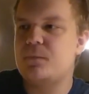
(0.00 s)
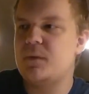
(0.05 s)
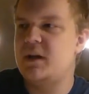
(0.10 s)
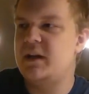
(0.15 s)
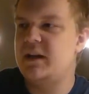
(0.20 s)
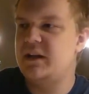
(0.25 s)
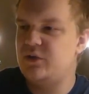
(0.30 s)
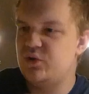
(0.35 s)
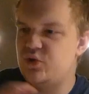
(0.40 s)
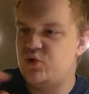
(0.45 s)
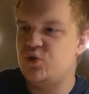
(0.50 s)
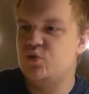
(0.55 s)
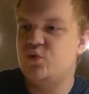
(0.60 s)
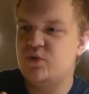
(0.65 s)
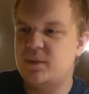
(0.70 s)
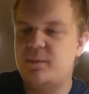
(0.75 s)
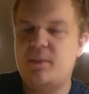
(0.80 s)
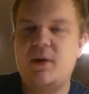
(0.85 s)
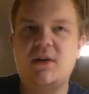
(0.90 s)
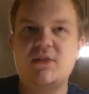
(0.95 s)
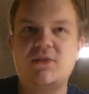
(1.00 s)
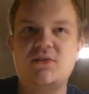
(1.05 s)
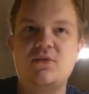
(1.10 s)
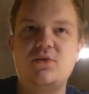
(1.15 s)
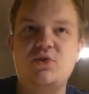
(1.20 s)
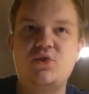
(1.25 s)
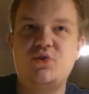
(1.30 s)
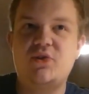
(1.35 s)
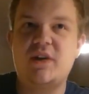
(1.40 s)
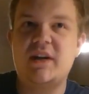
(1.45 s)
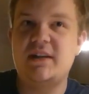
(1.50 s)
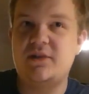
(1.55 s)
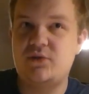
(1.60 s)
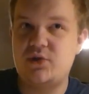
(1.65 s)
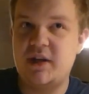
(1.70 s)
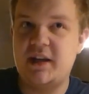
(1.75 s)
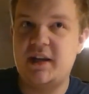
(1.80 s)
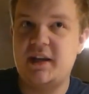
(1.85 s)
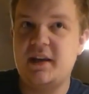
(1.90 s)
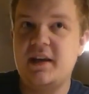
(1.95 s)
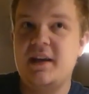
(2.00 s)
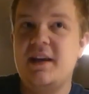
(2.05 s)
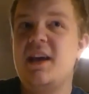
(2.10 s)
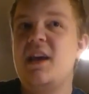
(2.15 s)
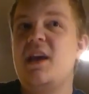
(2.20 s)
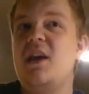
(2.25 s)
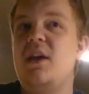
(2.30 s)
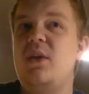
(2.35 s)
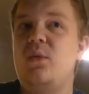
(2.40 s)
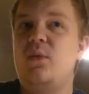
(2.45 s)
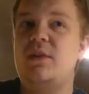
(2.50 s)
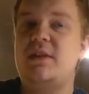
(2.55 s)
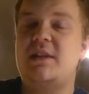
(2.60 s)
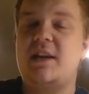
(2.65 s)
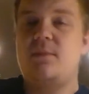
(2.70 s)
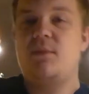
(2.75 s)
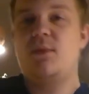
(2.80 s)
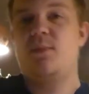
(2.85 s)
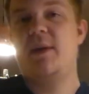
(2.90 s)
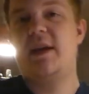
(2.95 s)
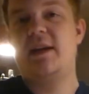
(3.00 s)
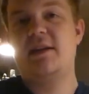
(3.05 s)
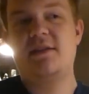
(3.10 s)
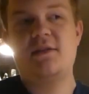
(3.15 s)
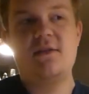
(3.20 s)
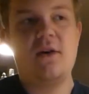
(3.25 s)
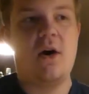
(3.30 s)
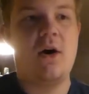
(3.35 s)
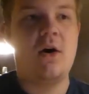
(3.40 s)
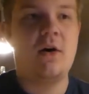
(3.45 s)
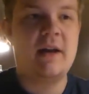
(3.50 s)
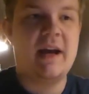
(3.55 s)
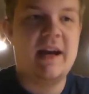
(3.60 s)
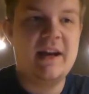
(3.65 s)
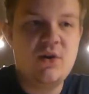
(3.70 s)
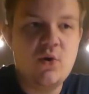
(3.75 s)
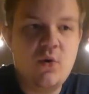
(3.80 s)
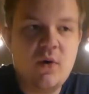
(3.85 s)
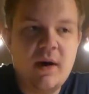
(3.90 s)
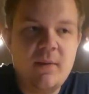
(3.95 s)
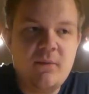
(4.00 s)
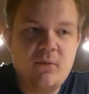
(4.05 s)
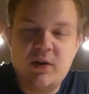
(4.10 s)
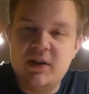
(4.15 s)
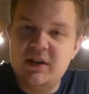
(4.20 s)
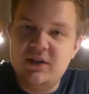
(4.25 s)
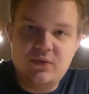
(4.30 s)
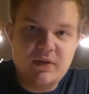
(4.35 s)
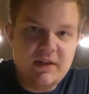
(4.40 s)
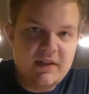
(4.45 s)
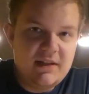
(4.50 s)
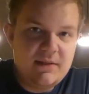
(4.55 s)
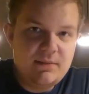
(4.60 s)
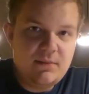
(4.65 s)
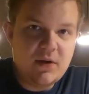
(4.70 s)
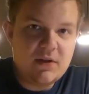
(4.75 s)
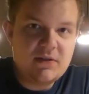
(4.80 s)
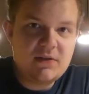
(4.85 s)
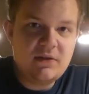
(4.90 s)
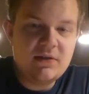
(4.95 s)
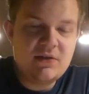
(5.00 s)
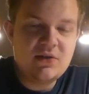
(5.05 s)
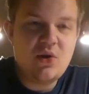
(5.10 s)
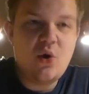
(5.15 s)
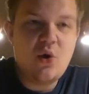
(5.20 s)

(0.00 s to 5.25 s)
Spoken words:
And then you choose a puzzle to try and trick, which can be based on, I know I'm really good at these puzzles,